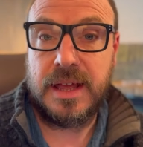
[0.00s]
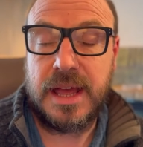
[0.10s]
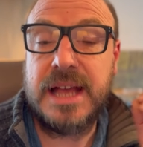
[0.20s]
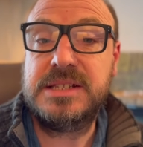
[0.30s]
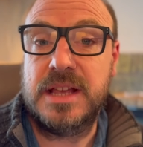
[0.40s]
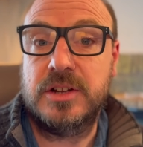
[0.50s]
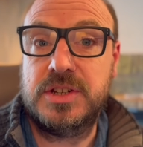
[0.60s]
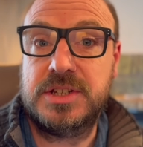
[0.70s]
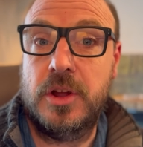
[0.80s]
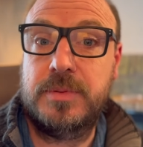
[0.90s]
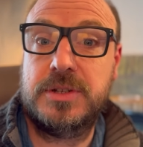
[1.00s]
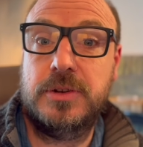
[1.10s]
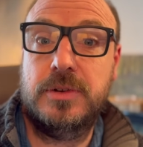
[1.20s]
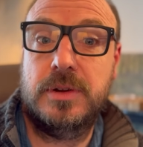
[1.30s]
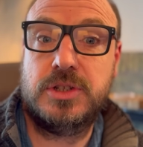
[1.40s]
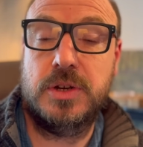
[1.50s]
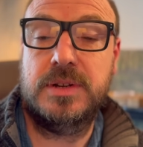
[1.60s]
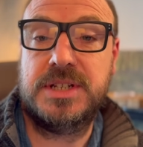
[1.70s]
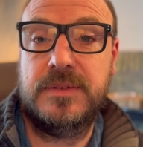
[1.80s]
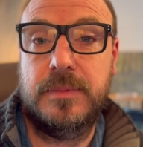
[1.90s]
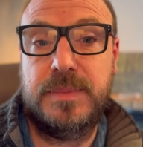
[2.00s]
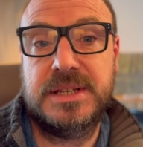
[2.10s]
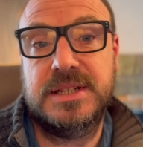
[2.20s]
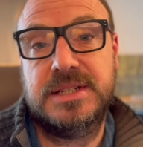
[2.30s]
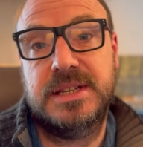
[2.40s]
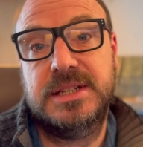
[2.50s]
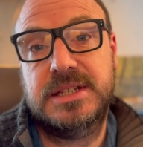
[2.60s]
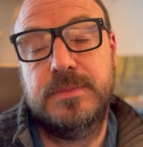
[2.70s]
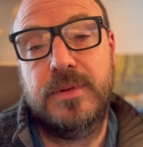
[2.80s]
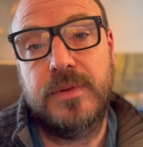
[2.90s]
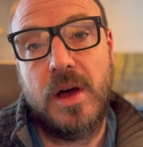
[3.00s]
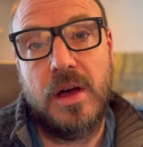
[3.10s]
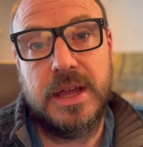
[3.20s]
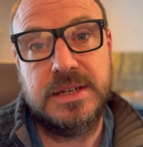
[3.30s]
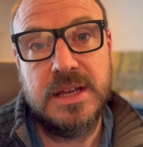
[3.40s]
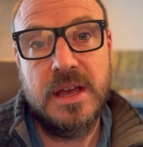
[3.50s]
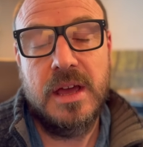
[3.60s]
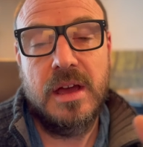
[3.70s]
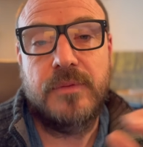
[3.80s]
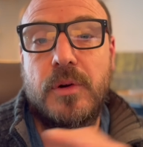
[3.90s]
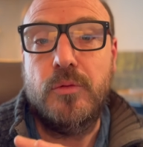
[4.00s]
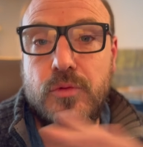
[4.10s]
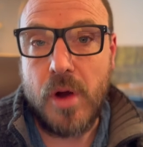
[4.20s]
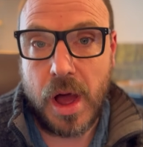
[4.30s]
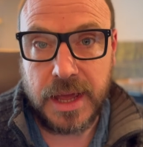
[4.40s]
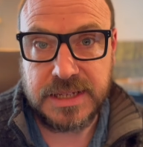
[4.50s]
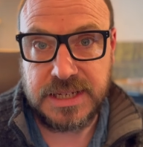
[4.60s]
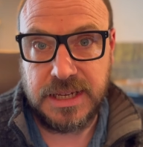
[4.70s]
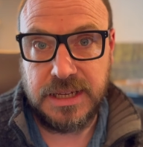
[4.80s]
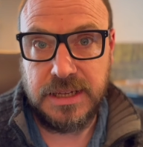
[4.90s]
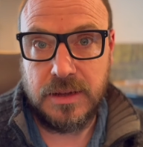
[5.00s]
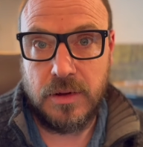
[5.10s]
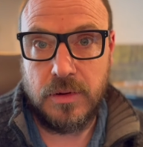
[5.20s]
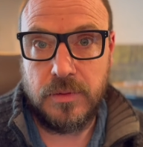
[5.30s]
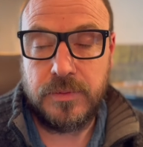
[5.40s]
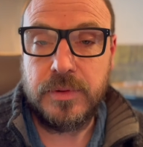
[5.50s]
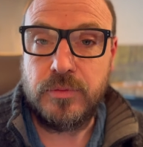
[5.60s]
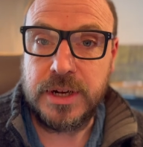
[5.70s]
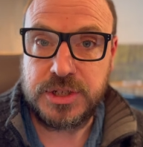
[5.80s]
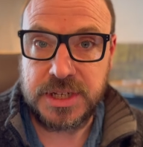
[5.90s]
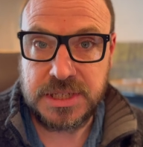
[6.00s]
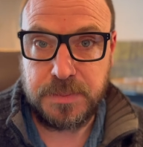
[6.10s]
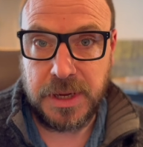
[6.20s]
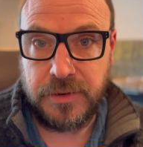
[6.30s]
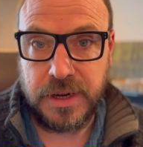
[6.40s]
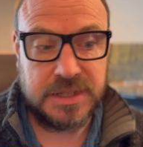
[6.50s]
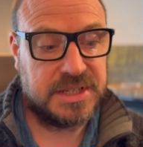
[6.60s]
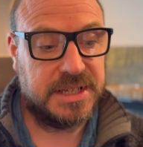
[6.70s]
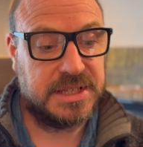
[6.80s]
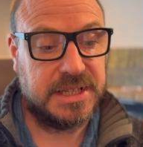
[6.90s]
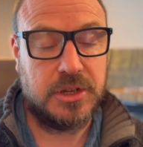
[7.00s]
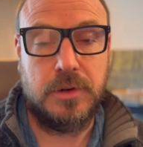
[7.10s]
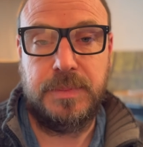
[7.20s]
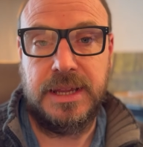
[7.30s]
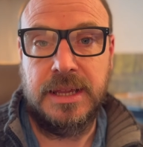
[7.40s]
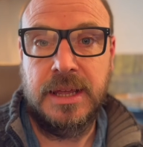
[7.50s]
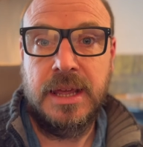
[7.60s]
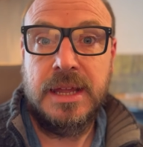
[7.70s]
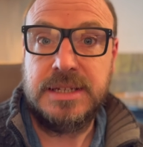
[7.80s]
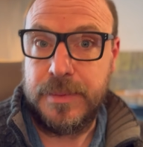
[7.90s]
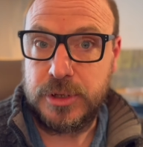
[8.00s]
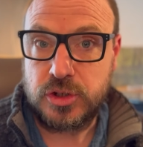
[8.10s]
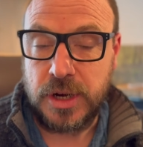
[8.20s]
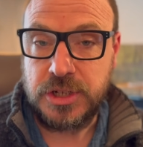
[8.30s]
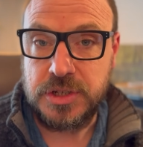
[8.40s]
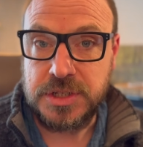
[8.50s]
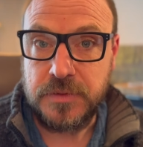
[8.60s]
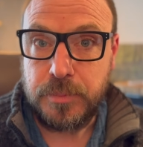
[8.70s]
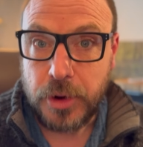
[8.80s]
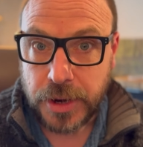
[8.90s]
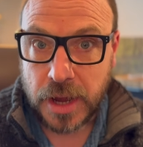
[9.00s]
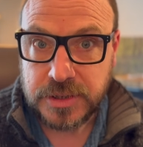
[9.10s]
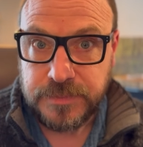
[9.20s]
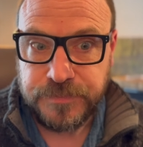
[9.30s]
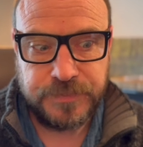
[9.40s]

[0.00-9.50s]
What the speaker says: As such, it's an opportunity for businesses to provide a variety of rich experiences. This could be demonstrations of product.